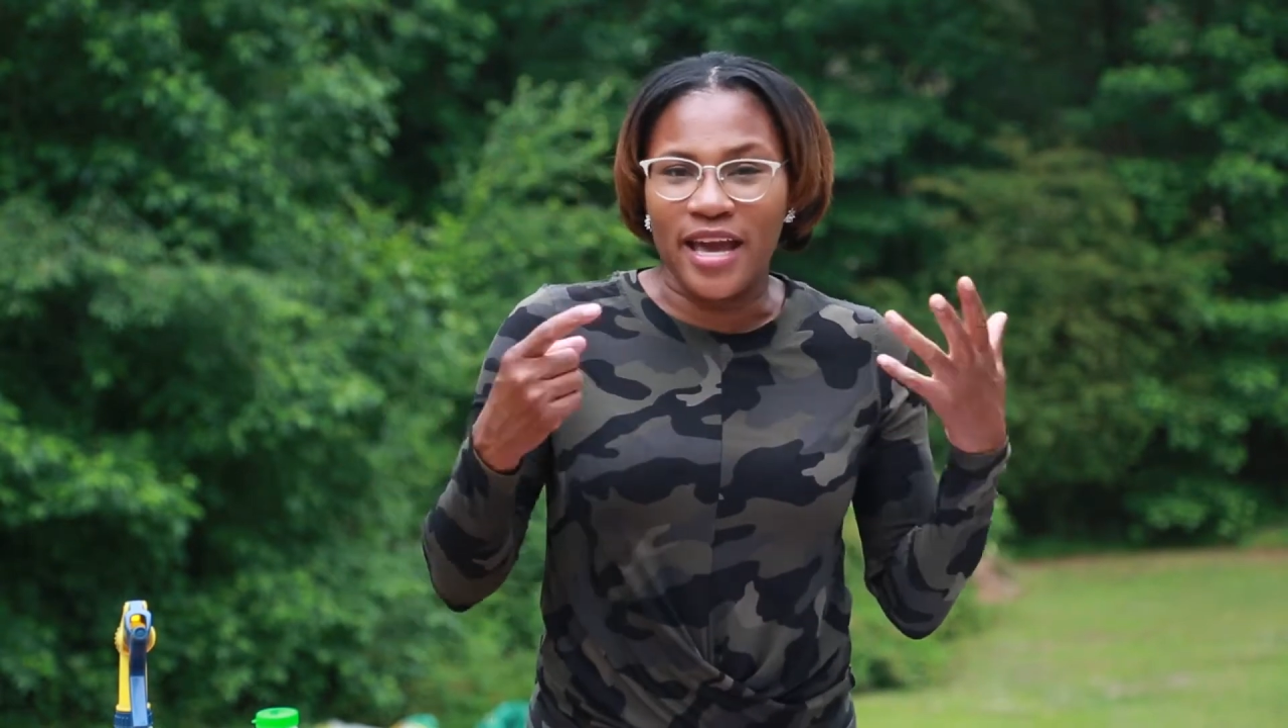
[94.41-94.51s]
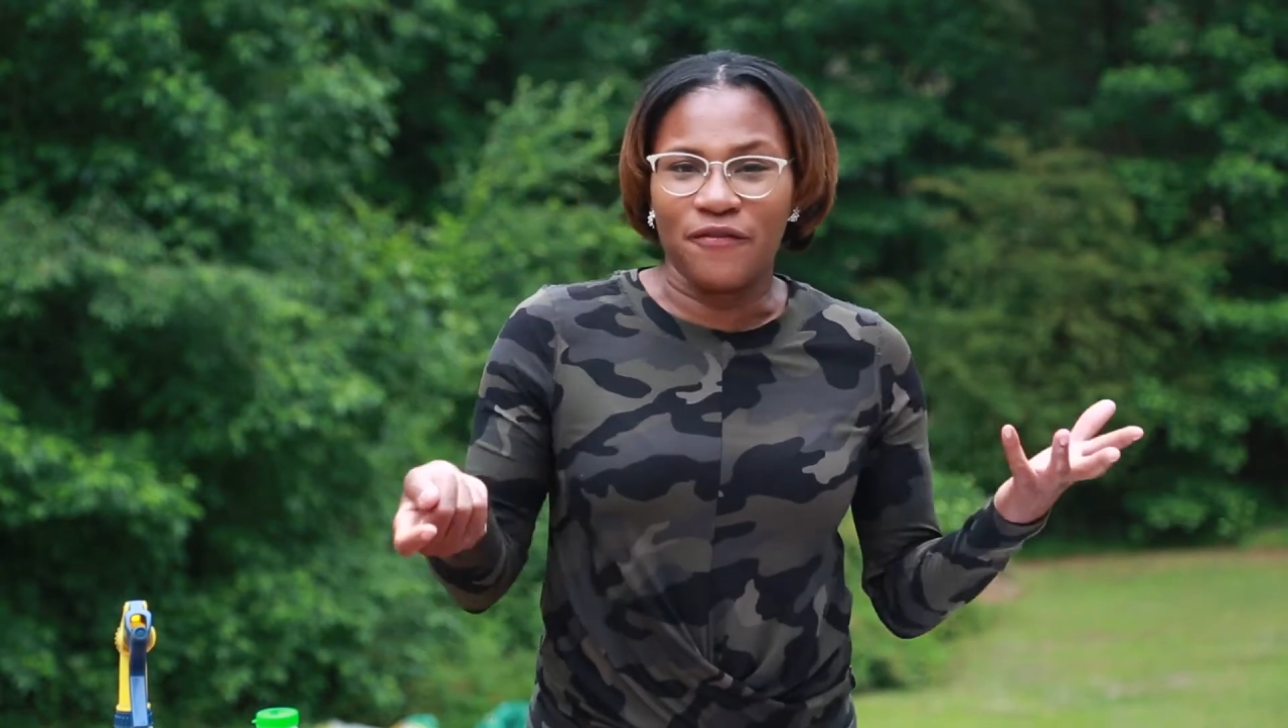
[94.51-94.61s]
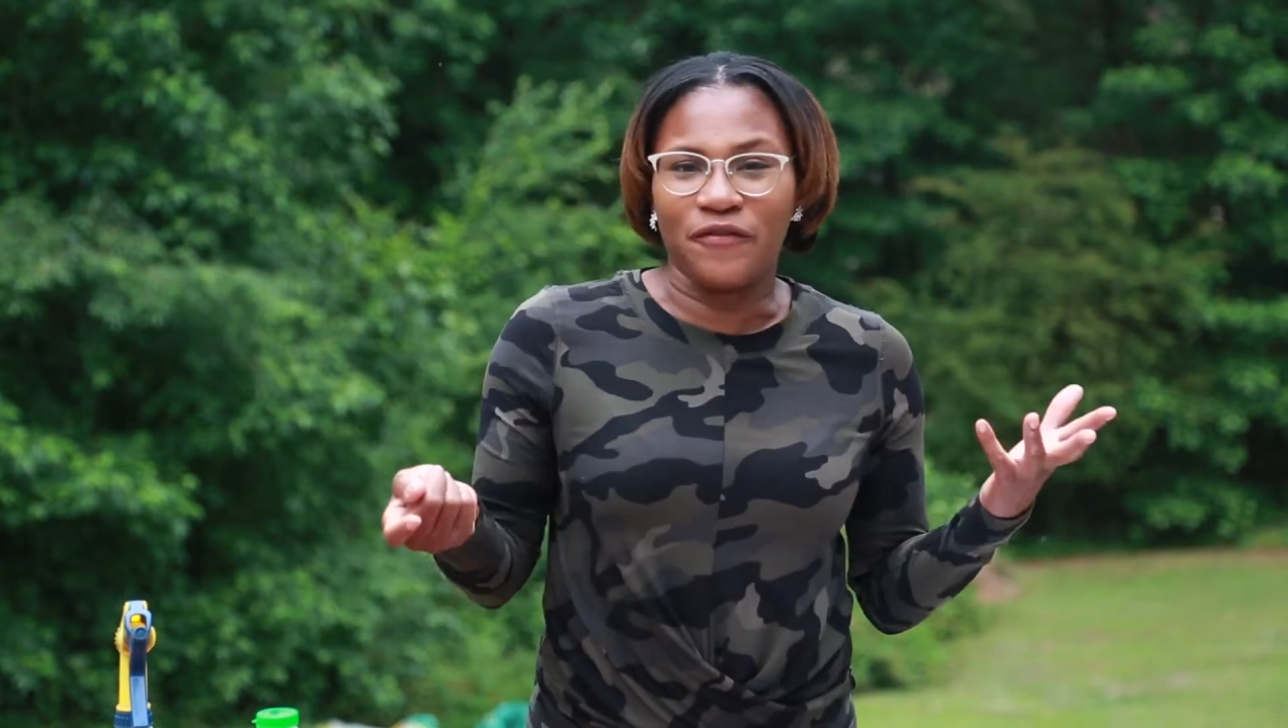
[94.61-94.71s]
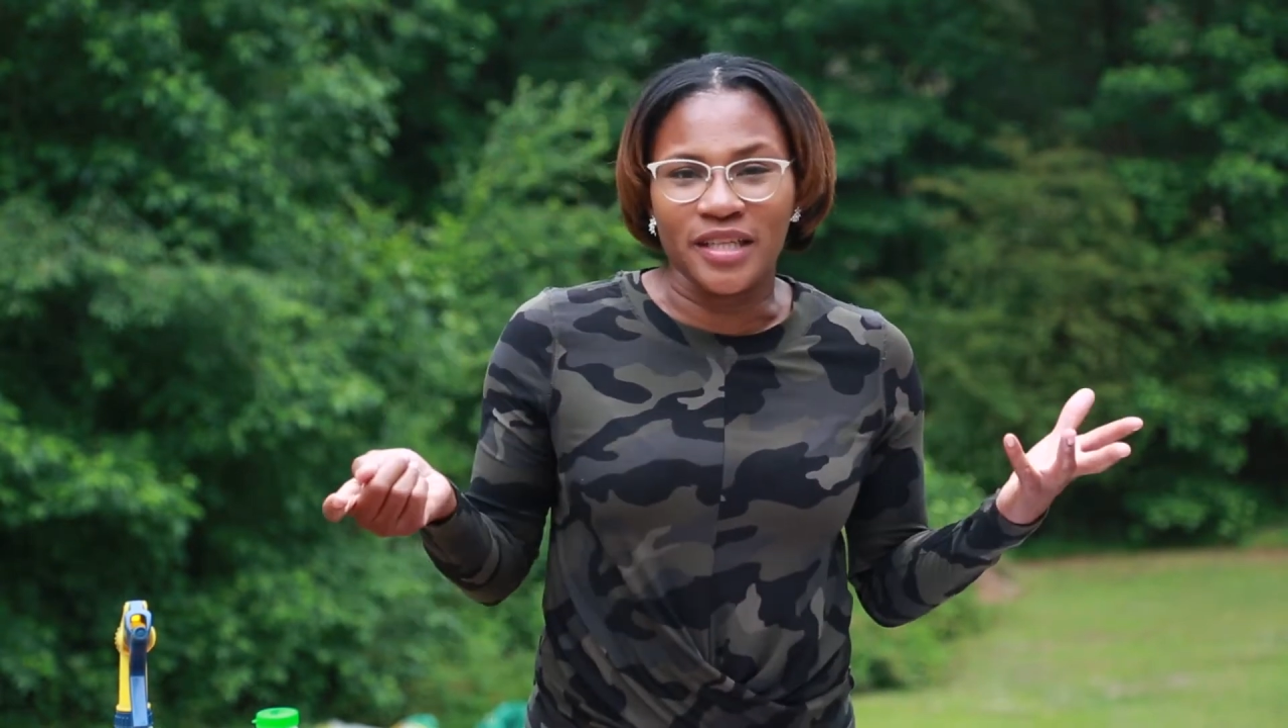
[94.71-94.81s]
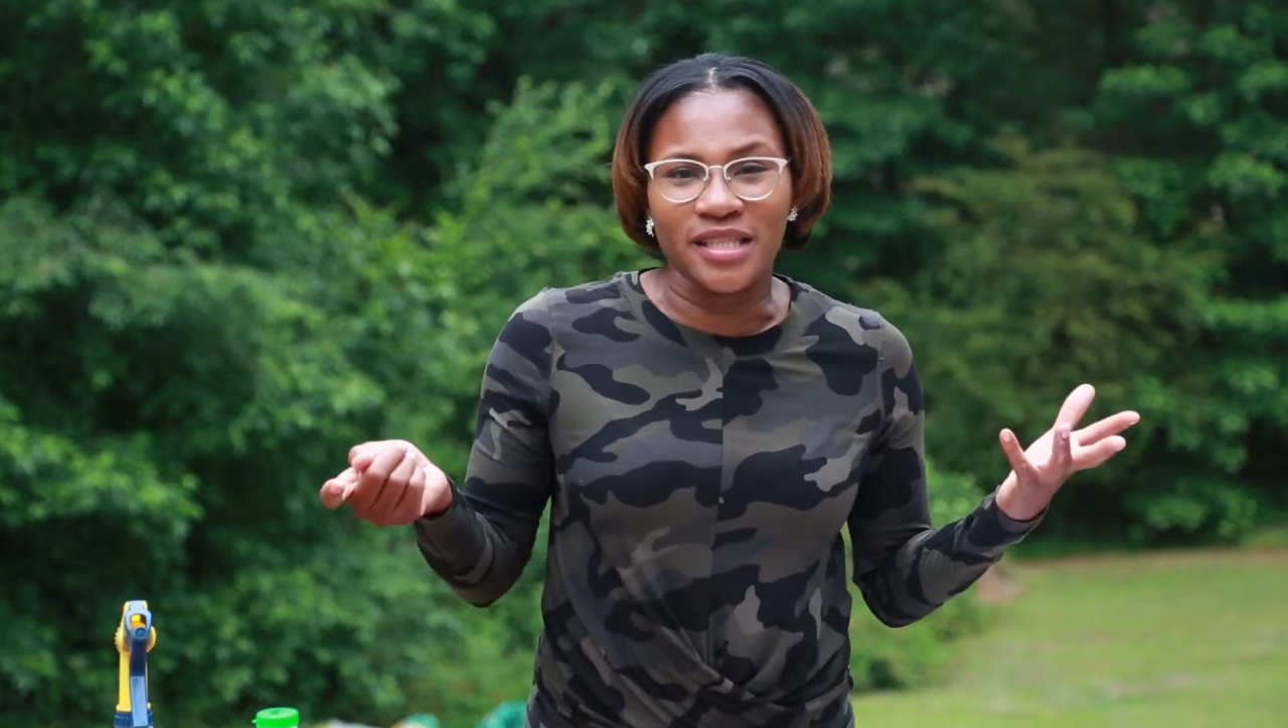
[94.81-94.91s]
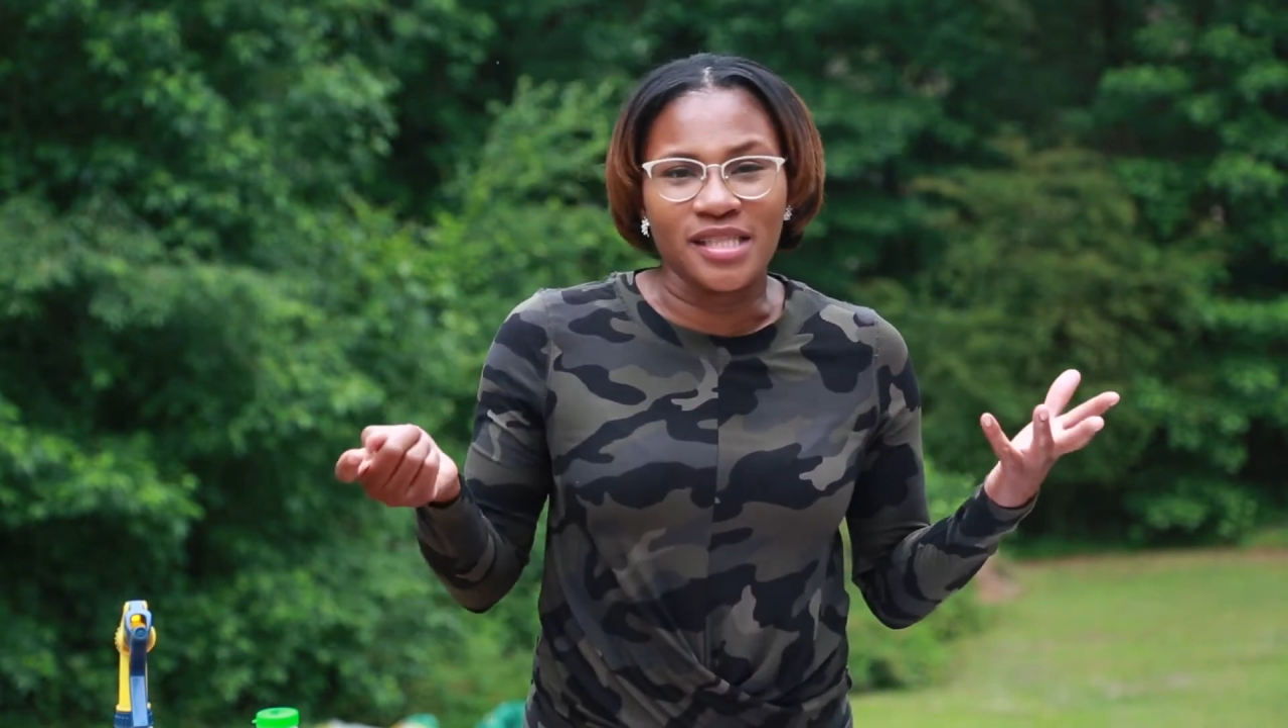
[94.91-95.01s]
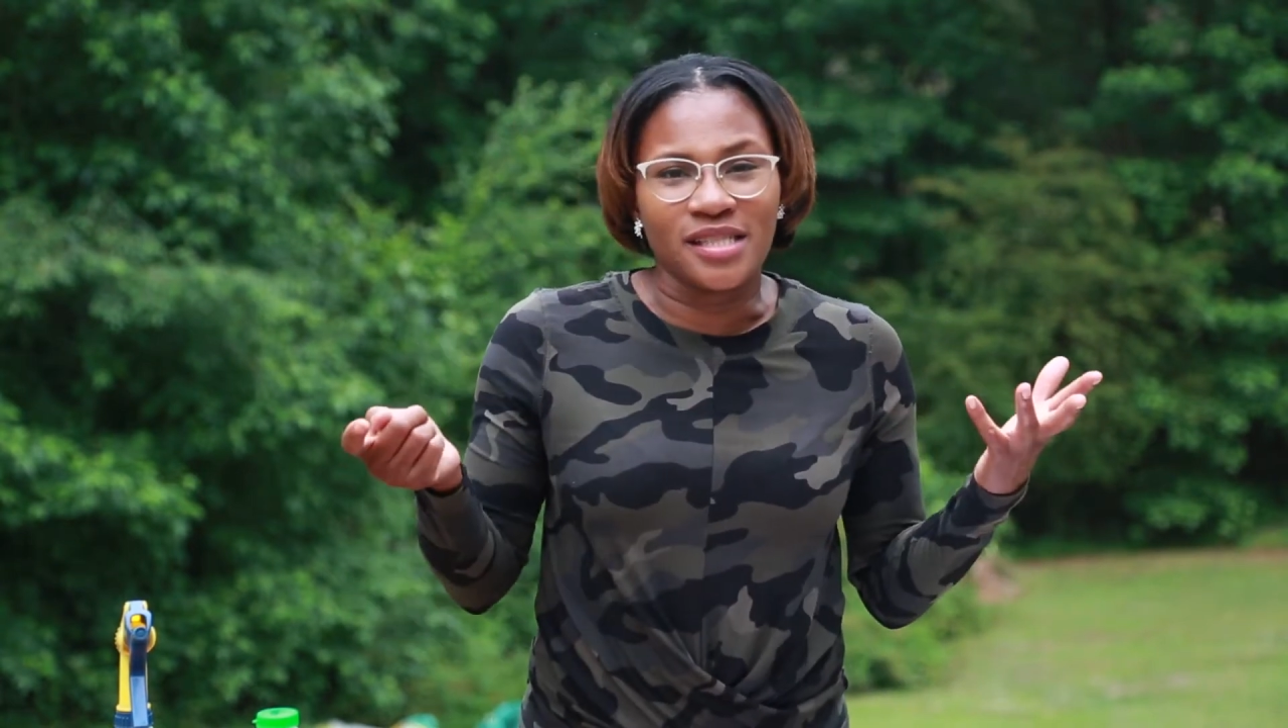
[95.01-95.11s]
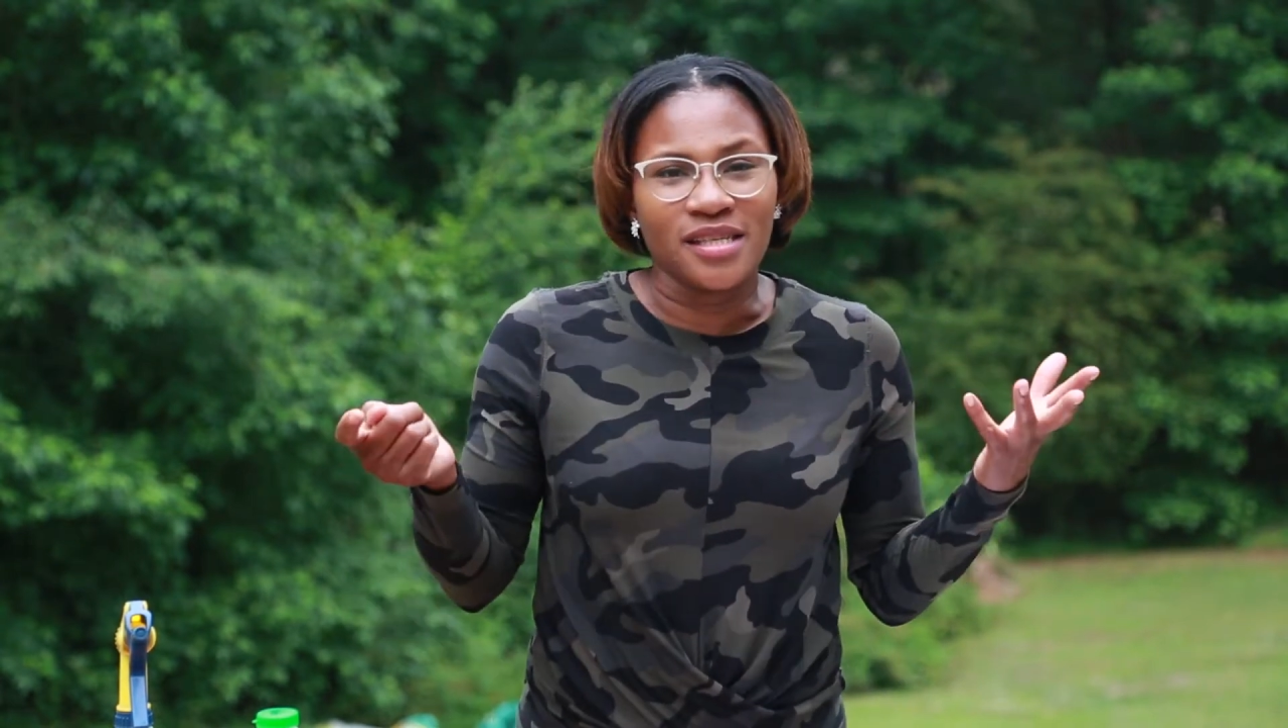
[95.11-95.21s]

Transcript: aphids.